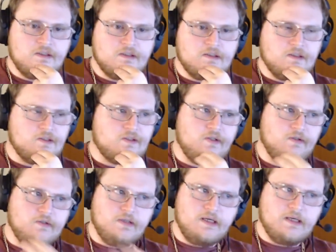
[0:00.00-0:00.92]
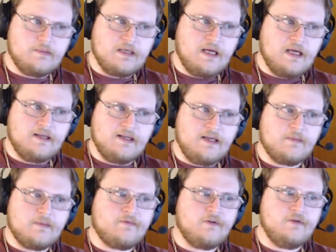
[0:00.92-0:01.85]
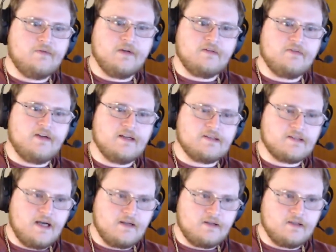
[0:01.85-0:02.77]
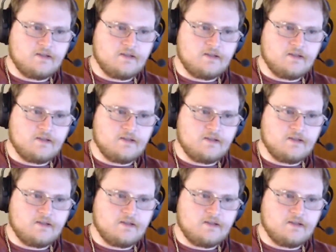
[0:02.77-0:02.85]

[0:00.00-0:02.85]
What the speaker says: Because surely, I mean, I didn't get my food very fast either.